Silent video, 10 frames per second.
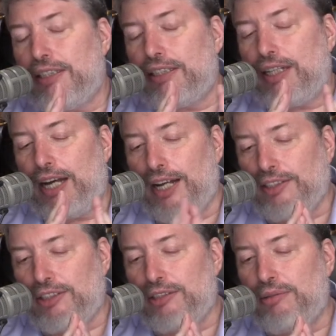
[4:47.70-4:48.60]

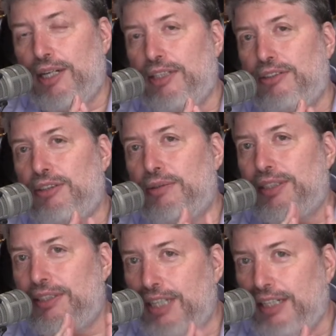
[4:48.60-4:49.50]
consecrated to you and
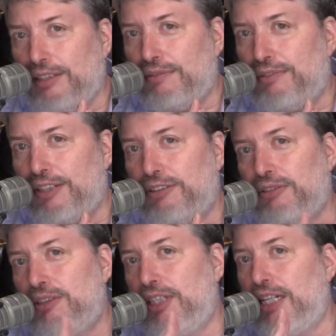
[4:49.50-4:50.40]
sanctified to you,
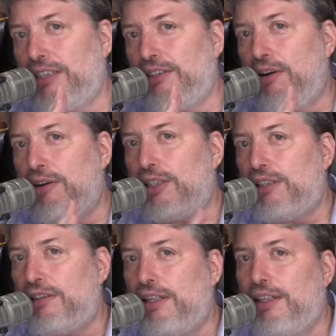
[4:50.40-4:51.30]
so then it's a holy
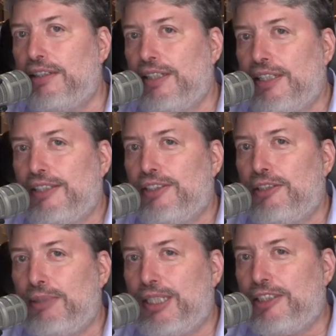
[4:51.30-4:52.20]
thing to
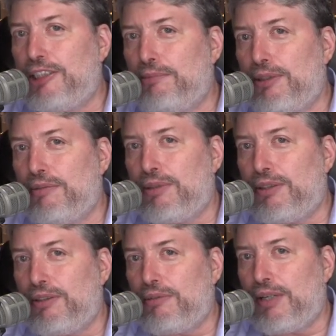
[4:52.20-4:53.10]
be intimate
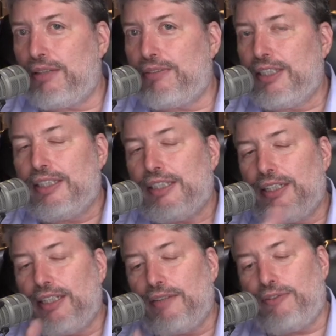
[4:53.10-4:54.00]
with your wife.
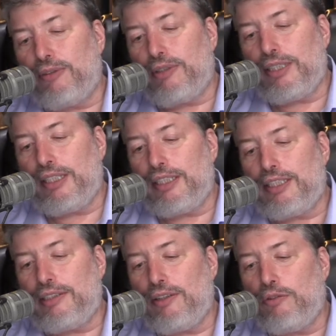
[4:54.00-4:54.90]
And therefore, it
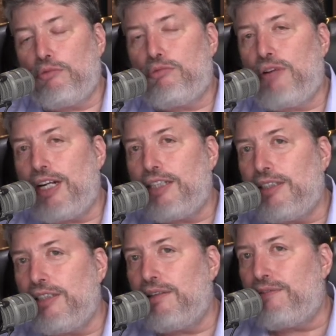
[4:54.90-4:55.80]
is
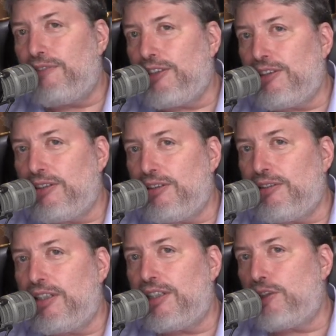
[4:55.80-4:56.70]
raising the physical
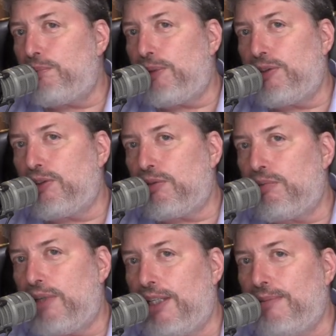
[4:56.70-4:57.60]
to the spiritual
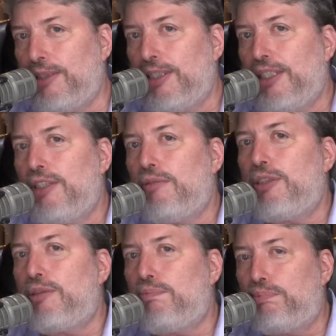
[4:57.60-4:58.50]
realm,
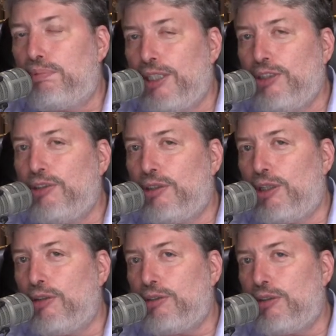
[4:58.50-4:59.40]
which brings you
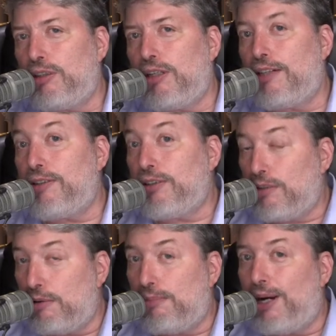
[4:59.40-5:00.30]
closer to God, because it
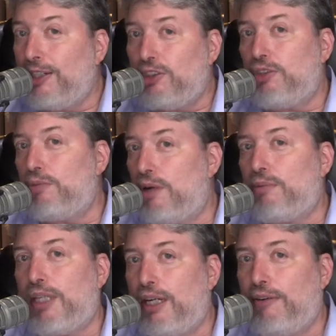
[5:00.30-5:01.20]
reminds you what
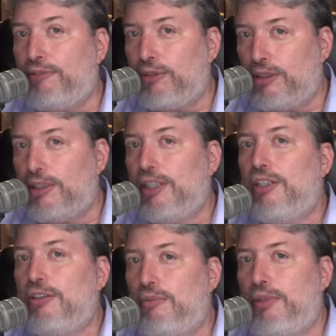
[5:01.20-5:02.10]
we're here for.
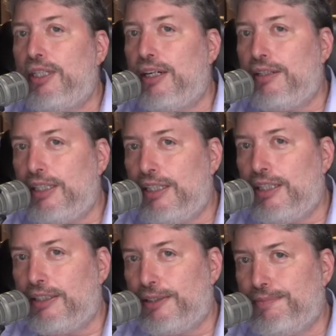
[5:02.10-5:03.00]
We are
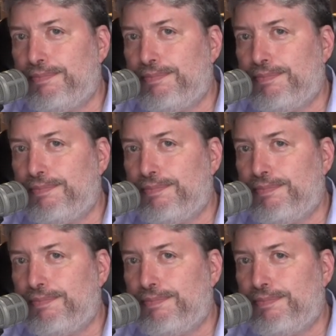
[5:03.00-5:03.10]
here